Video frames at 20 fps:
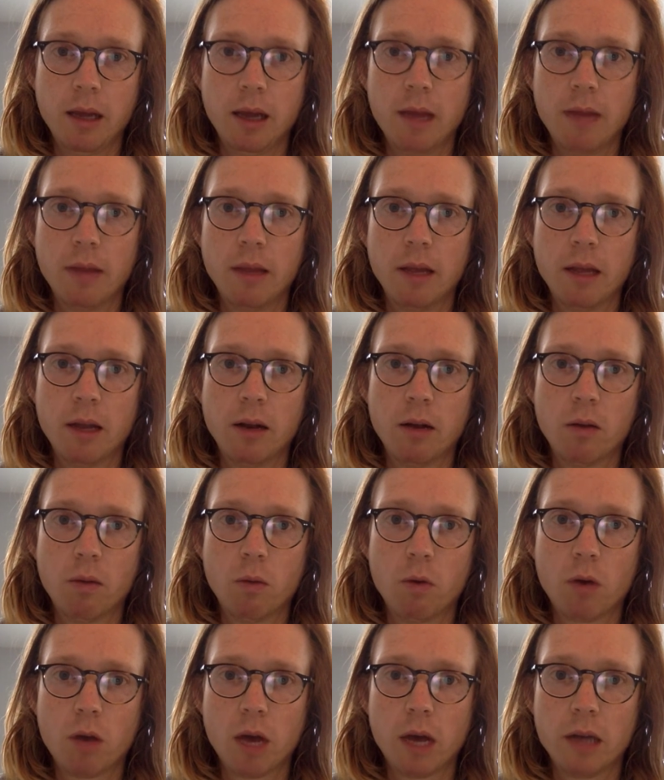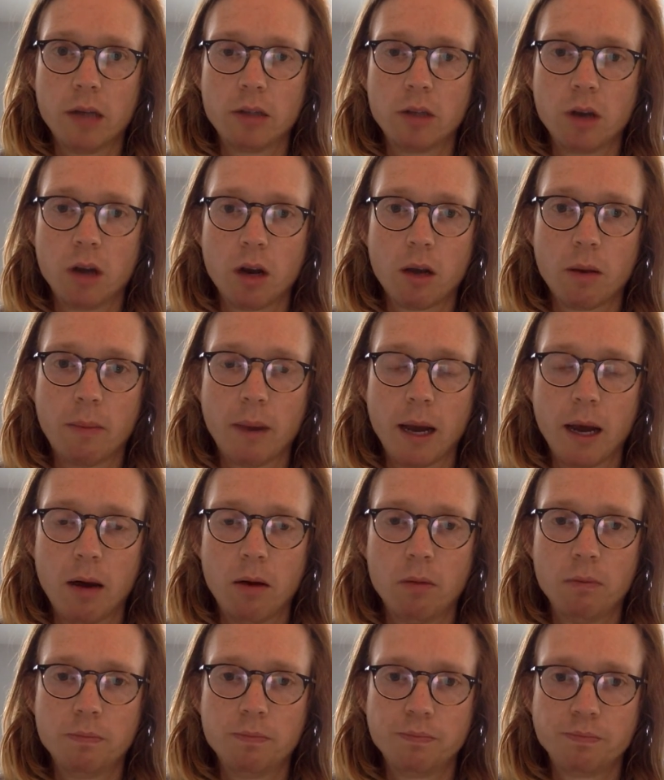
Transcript: and then we'll kind of talk about